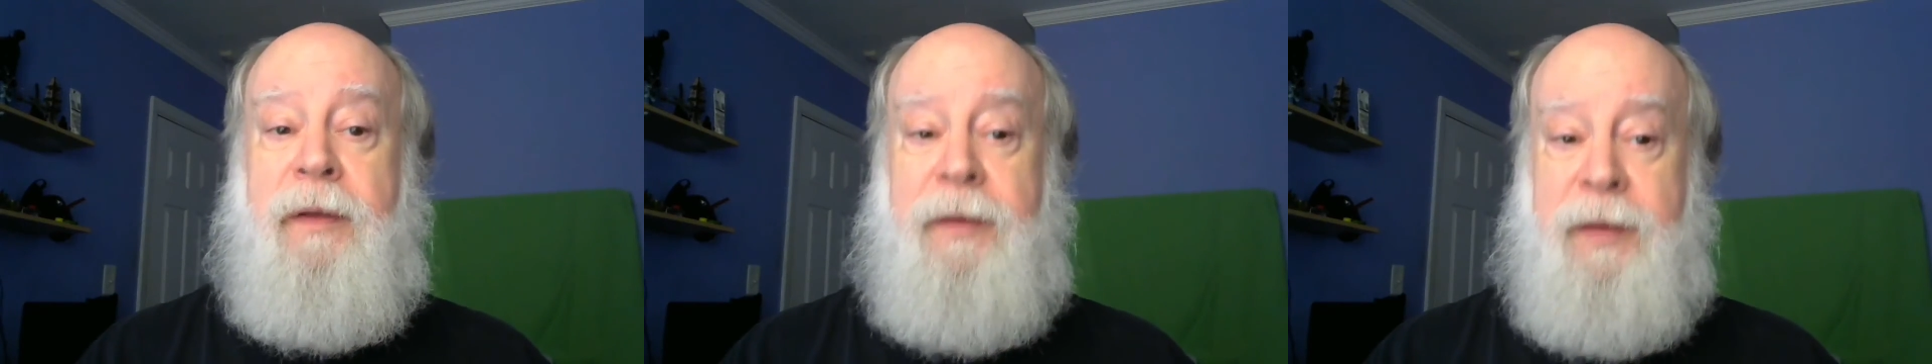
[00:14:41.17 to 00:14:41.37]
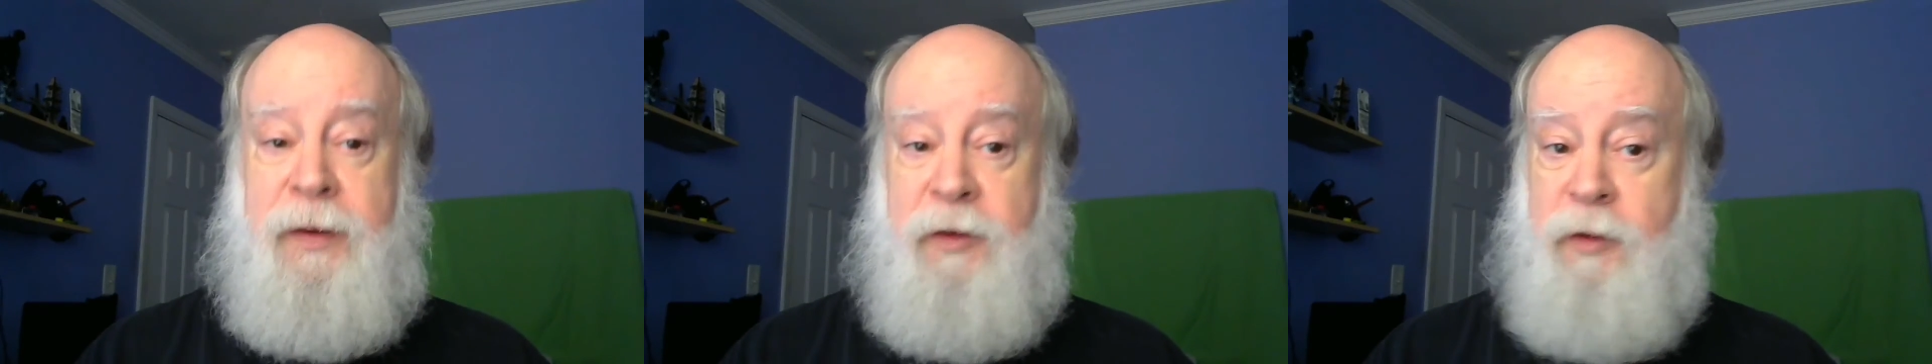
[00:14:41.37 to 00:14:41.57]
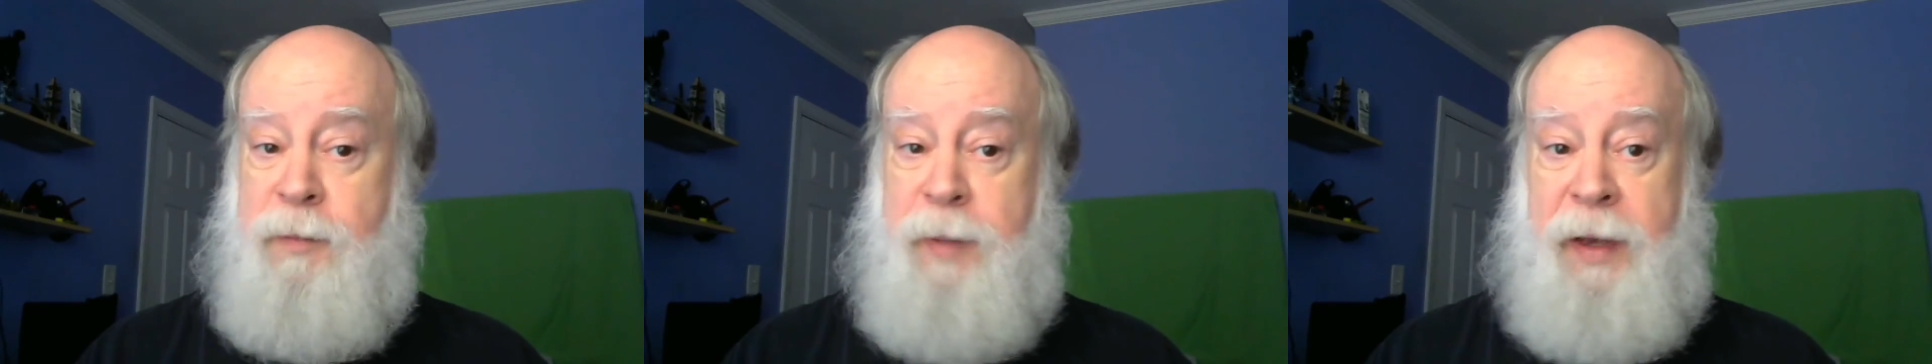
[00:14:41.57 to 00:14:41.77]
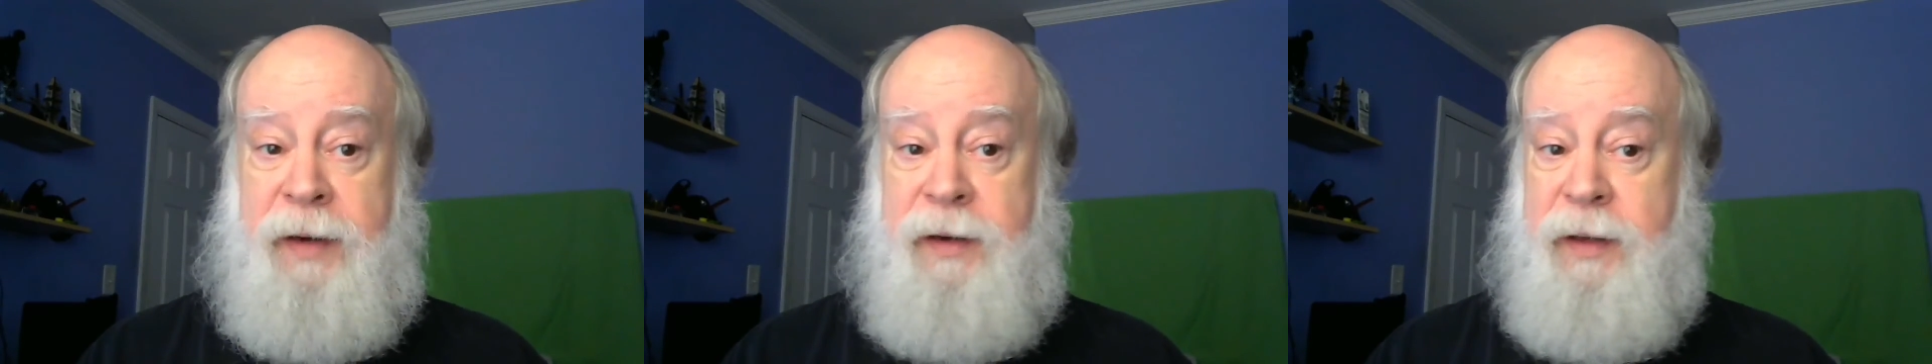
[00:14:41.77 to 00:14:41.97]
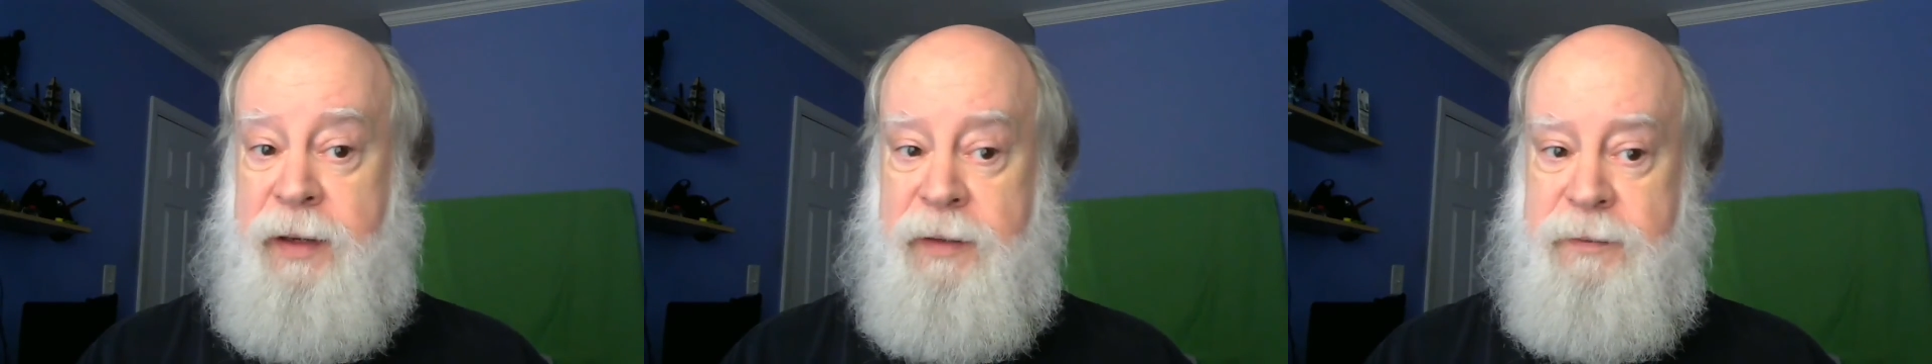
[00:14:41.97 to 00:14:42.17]
than
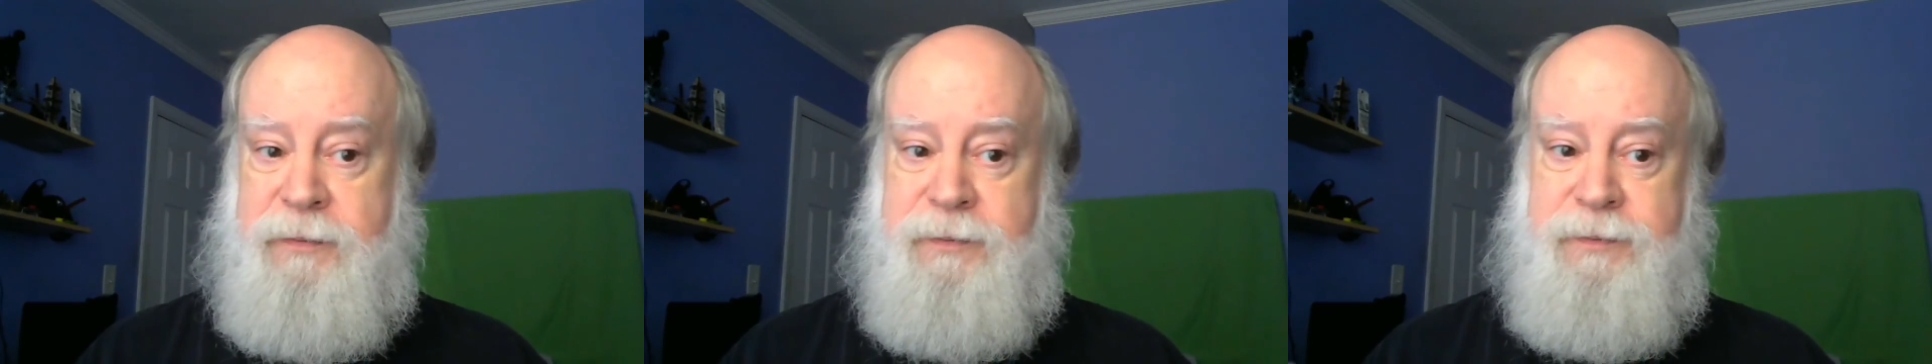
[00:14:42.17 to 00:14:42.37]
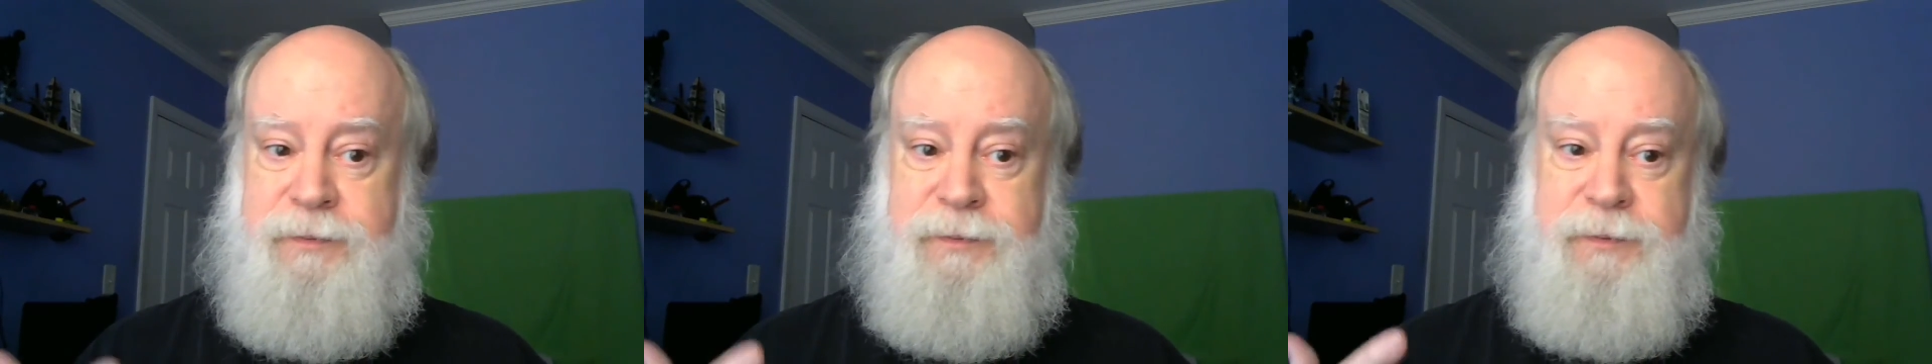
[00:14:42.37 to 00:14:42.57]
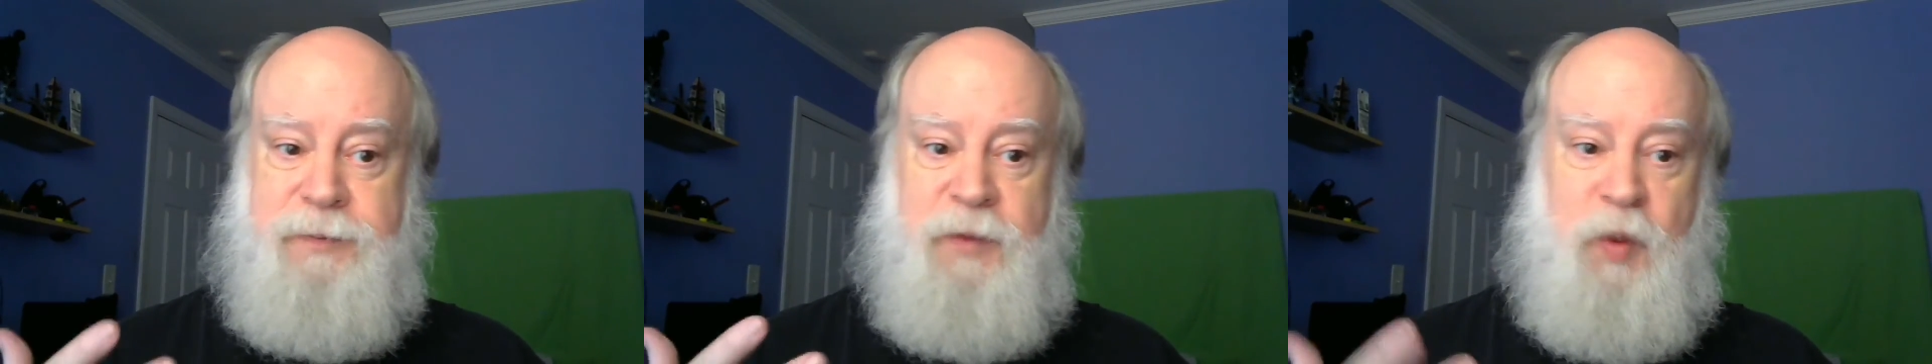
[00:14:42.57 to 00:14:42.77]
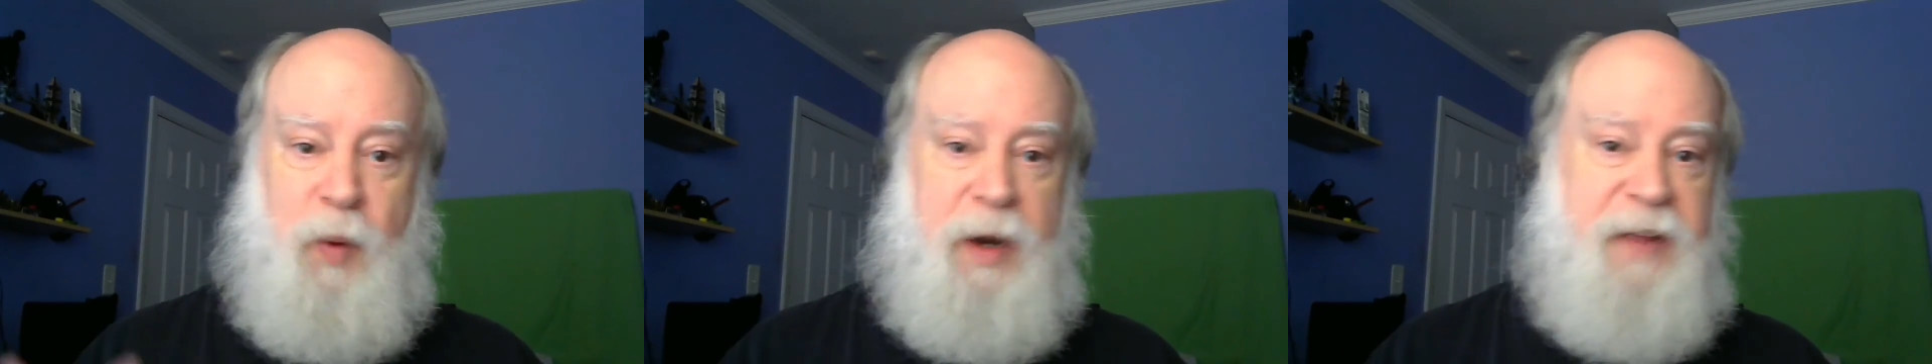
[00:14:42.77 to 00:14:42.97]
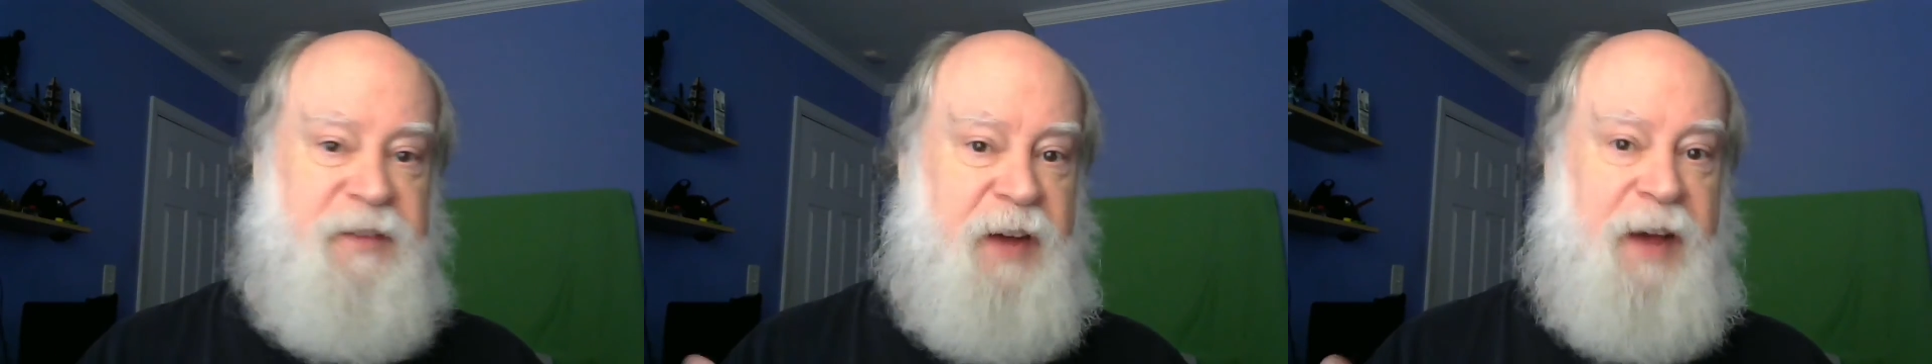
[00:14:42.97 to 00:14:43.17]
spending
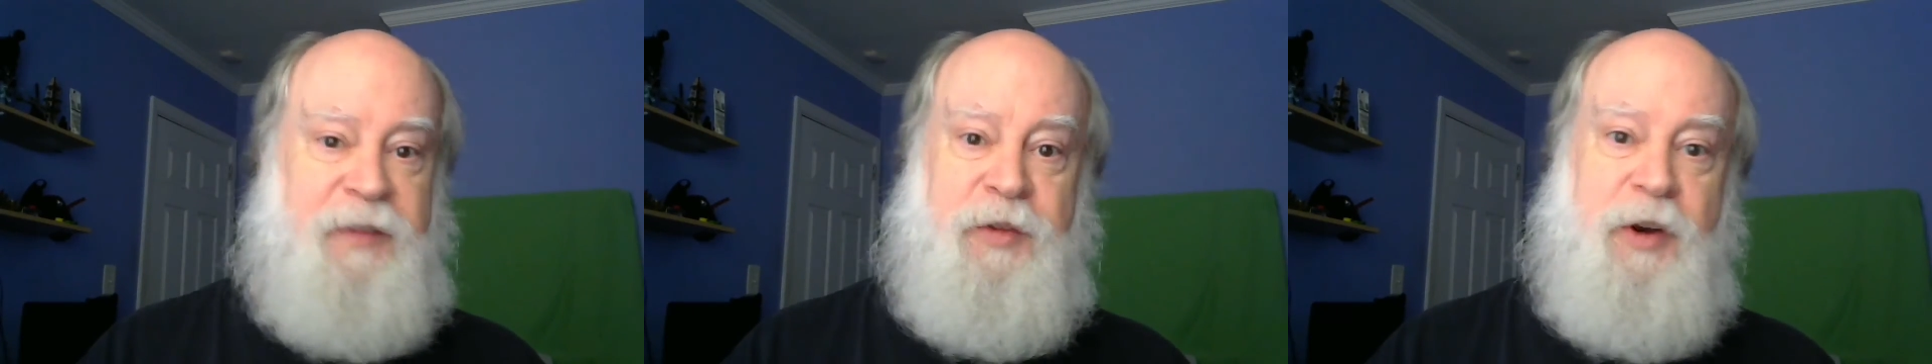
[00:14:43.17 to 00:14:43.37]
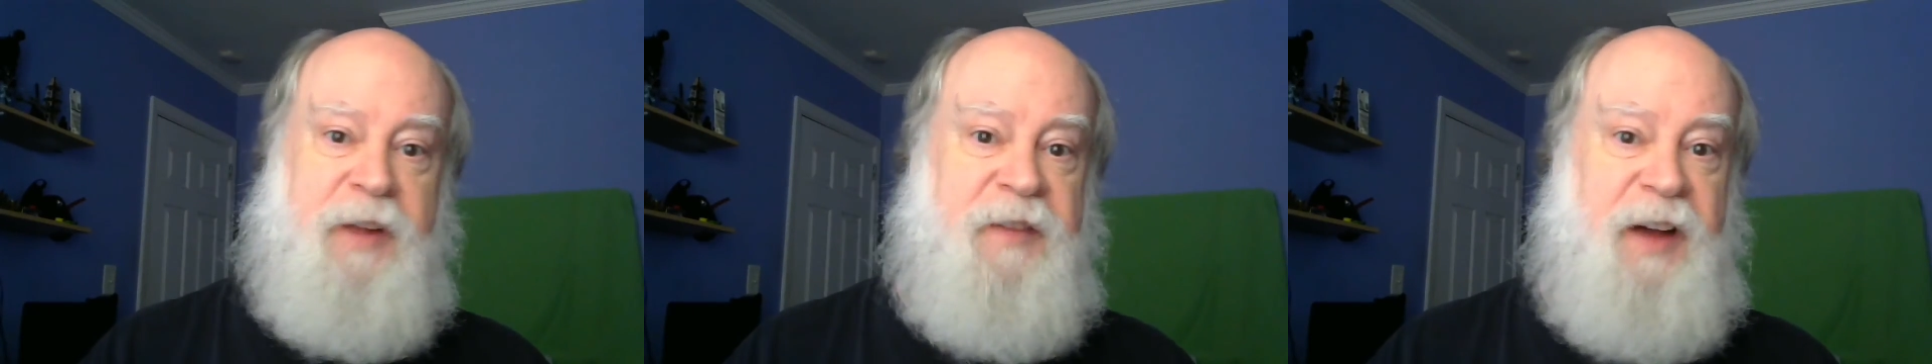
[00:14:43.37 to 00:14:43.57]
$25, $35,